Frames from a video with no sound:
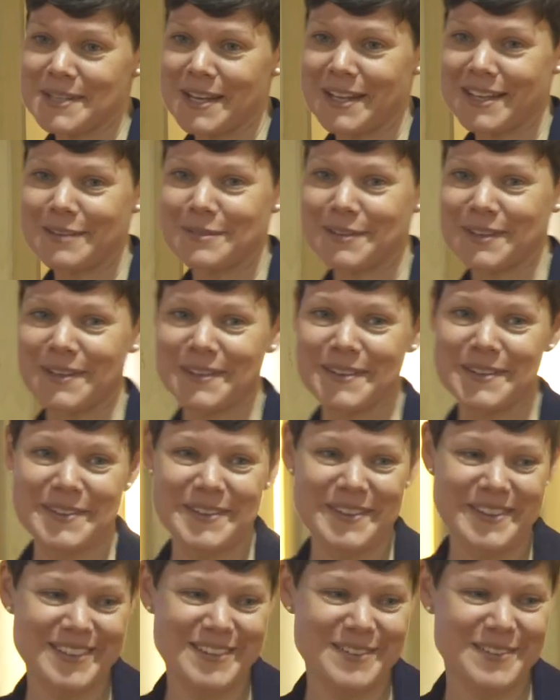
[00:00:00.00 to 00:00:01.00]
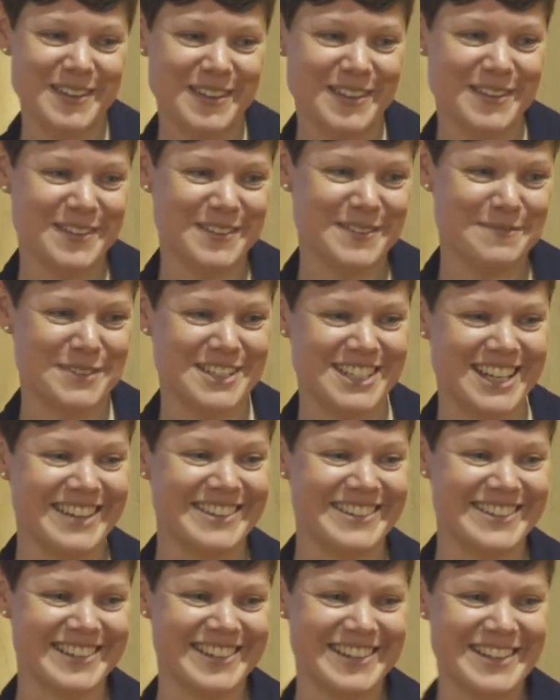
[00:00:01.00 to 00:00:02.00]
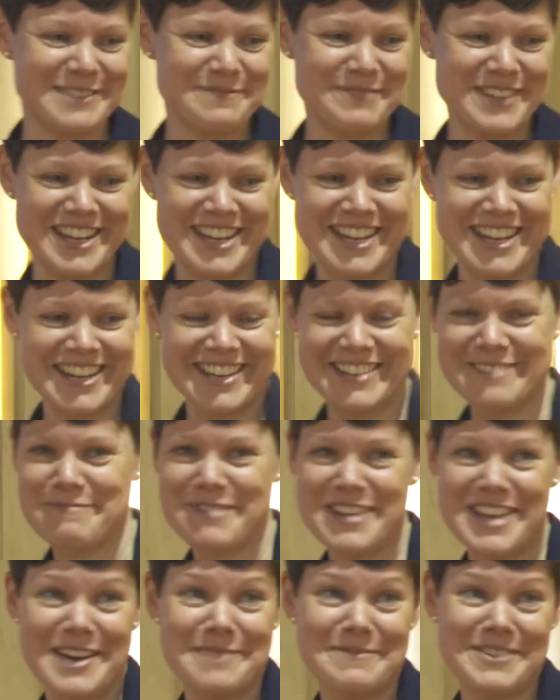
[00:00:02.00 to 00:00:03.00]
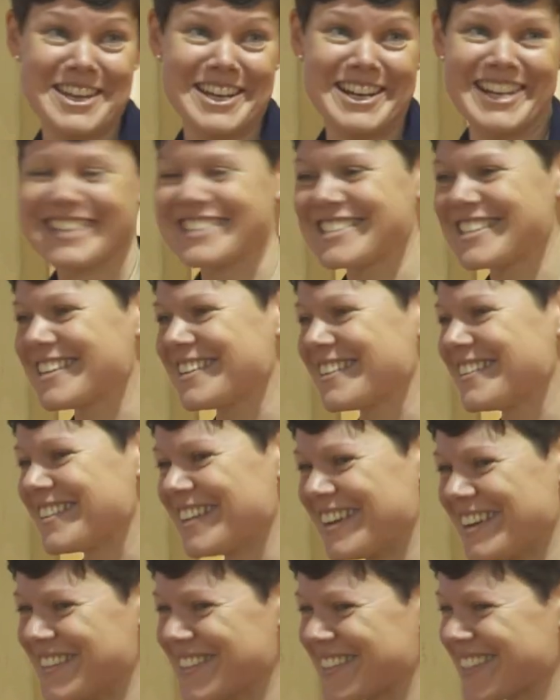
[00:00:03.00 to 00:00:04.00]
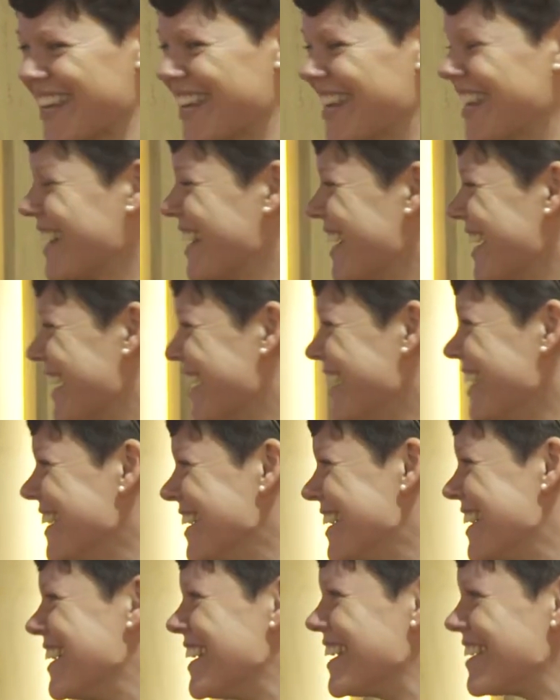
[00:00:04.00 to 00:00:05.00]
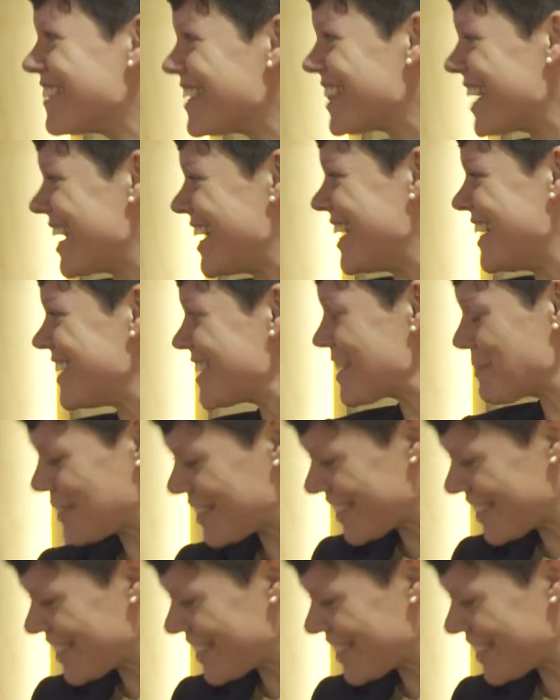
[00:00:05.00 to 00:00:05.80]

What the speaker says: how that will go? It could potentially be up here next year. Who knows? With any luck, but